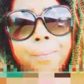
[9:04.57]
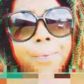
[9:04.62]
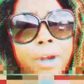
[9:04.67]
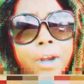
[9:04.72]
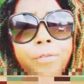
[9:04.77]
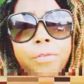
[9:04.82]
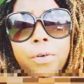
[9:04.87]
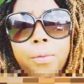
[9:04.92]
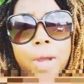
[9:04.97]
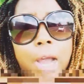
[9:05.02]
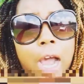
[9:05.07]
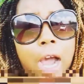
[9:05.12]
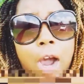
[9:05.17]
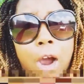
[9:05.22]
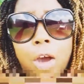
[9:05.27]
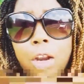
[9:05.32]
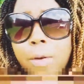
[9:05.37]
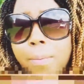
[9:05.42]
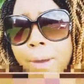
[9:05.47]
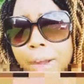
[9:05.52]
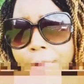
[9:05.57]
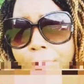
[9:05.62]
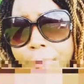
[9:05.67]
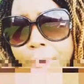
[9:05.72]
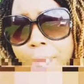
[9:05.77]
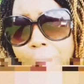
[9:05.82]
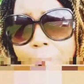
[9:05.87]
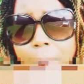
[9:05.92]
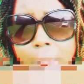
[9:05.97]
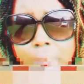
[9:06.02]
I pray for all of
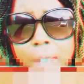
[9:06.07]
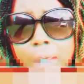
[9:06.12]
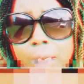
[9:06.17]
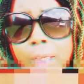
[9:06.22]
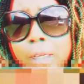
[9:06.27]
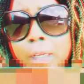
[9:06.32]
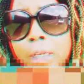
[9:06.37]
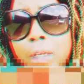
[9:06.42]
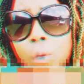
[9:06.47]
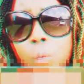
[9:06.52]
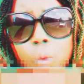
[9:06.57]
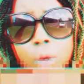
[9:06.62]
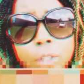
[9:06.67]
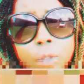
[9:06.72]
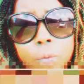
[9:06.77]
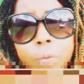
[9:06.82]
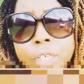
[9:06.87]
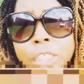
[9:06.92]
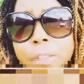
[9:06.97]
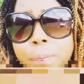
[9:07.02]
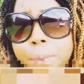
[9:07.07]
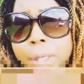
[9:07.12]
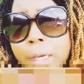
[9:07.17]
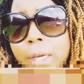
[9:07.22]
my family, whether we